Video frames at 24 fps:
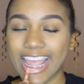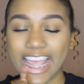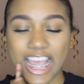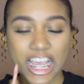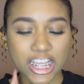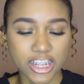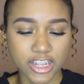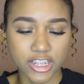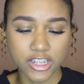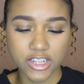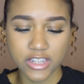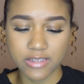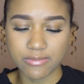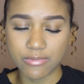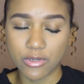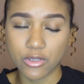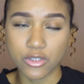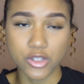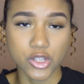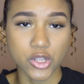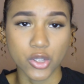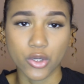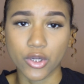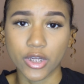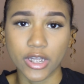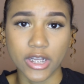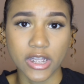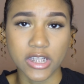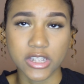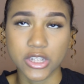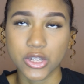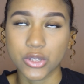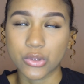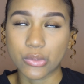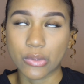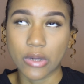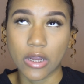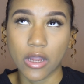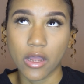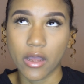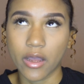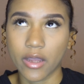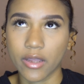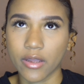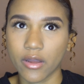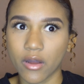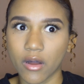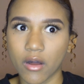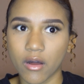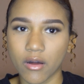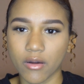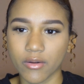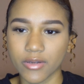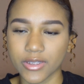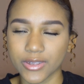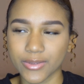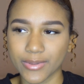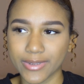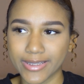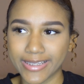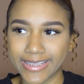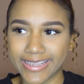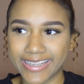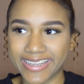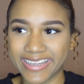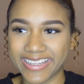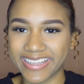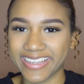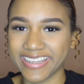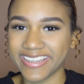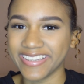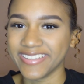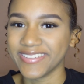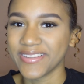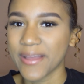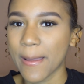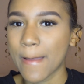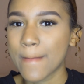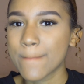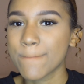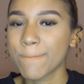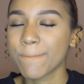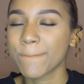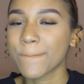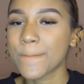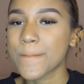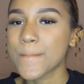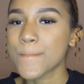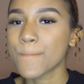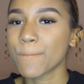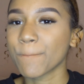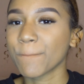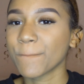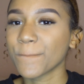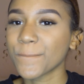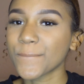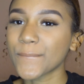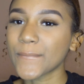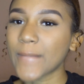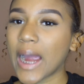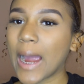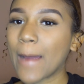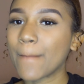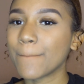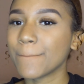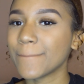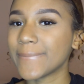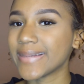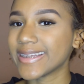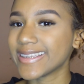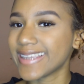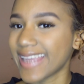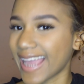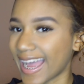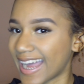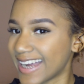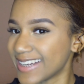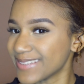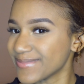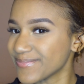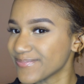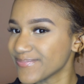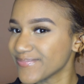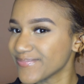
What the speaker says: And this smells so good, I swear I always want to eat it. But yeah.